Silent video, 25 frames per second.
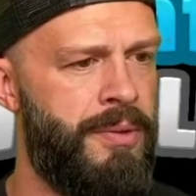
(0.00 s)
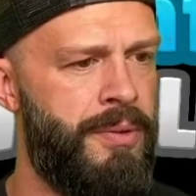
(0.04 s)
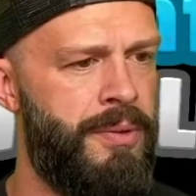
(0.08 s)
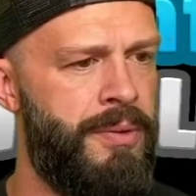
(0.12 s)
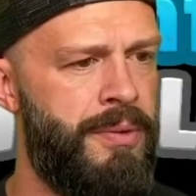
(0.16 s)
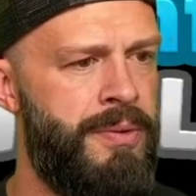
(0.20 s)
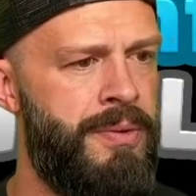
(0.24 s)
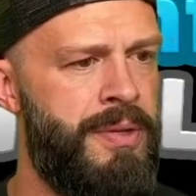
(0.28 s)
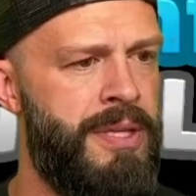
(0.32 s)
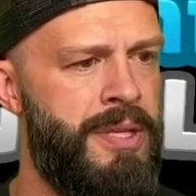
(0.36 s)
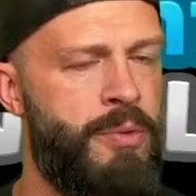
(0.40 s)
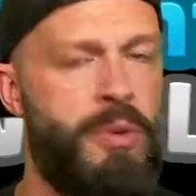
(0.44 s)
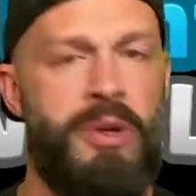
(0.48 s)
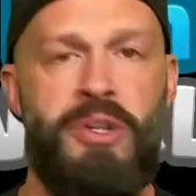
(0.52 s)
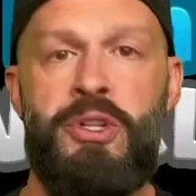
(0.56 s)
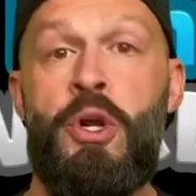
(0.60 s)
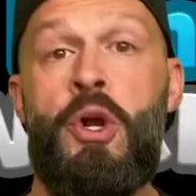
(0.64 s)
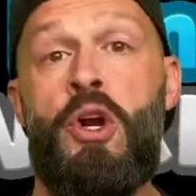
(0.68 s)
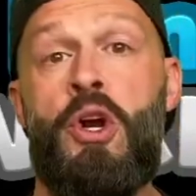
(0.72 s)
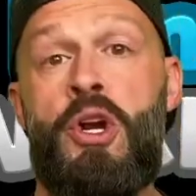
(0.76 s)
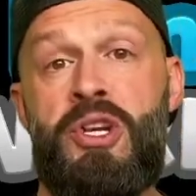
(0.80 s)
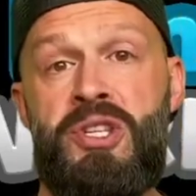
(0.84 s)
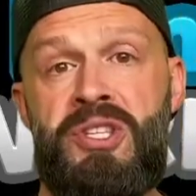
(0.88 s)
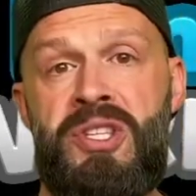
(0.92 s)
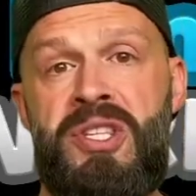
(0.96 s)
the
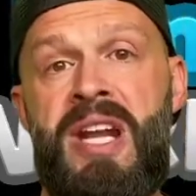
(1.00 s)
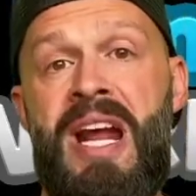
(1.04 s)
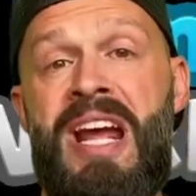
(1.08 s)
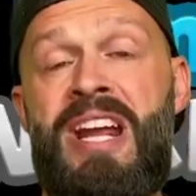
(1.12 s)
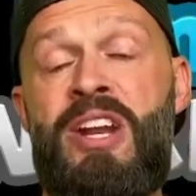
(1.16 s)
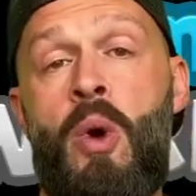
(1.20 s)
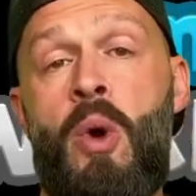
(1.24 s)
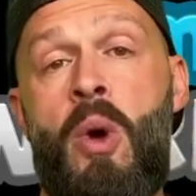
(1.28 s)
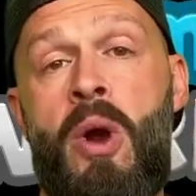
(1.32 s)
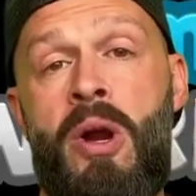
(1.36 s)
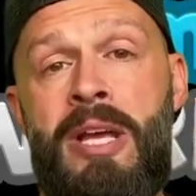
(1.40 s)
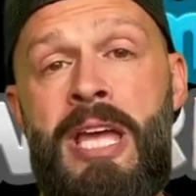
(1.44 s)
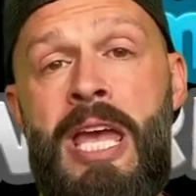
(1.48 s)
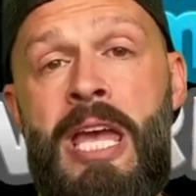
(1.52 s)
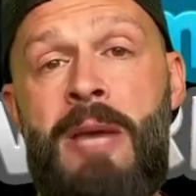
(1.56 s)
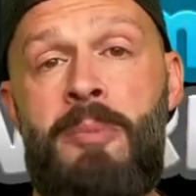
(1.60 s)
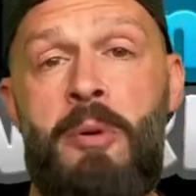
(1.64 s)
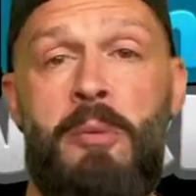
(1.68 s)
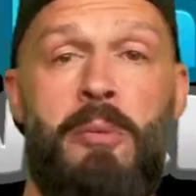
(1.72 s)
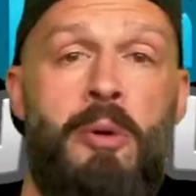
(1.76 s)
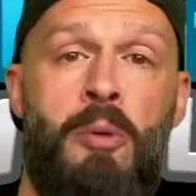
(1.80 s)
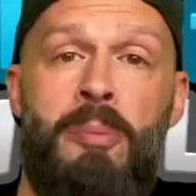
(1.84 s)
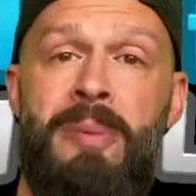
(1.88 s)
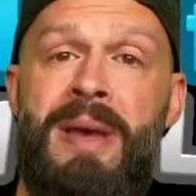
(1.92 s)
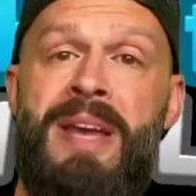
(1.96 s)
returns that I know are
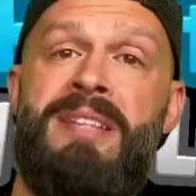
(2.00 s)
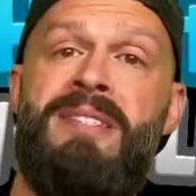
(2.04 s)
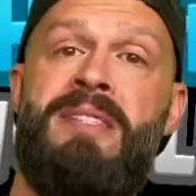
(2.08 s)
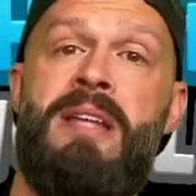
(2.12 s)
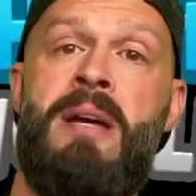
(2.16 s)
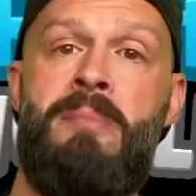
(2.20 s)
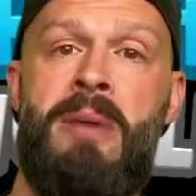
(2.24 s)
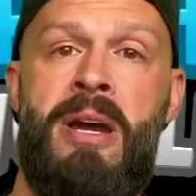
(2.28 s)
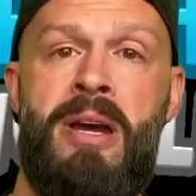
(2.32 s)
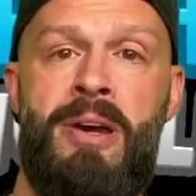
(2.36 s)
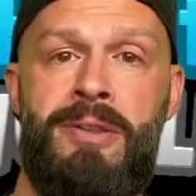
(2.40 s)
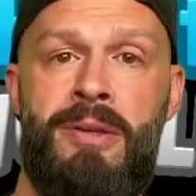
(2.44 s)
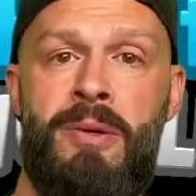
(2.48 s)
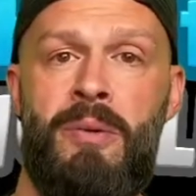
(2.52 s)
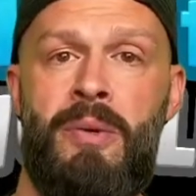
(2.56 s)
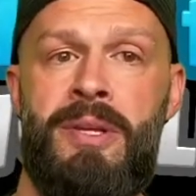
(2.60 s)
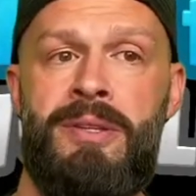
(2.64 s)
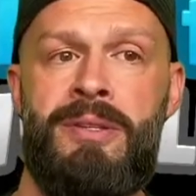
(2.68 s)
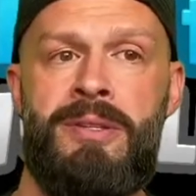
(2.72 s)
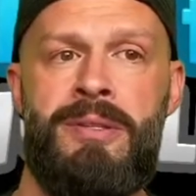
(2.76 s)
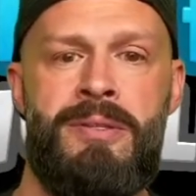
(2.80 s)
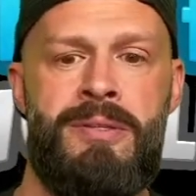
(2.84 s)
capable based on my other ones.